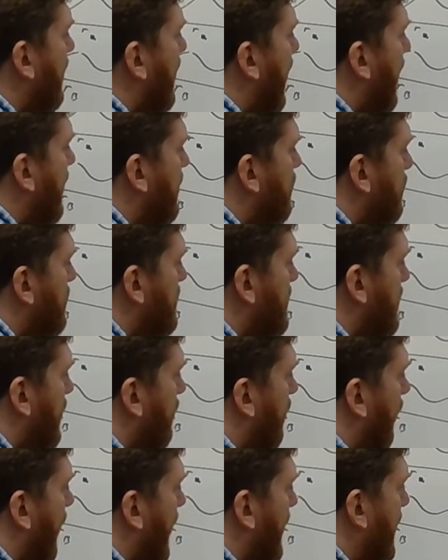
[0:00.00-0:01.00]
in n equals
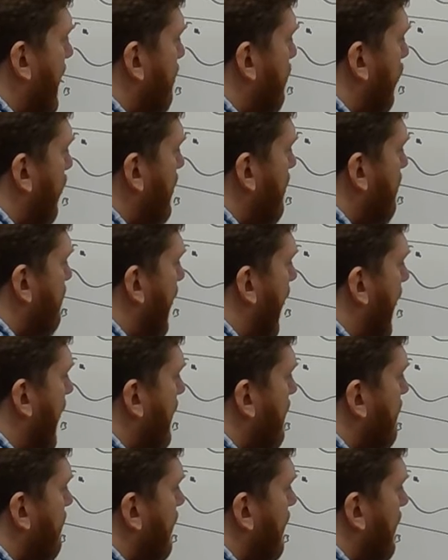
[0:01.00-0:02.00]
0, I get
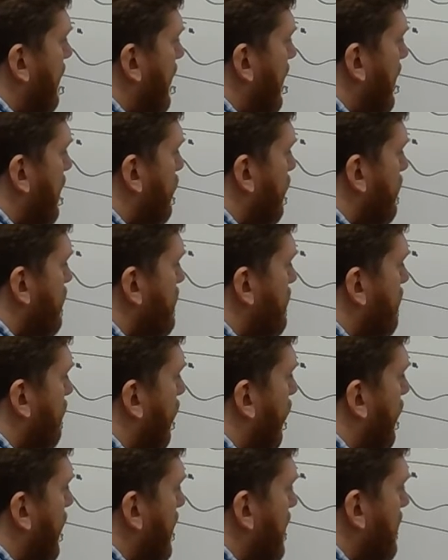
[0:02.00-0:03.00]
0.5 equals
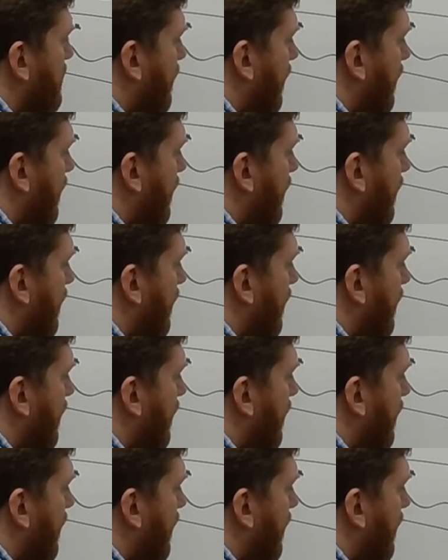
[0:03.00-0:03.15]
0.5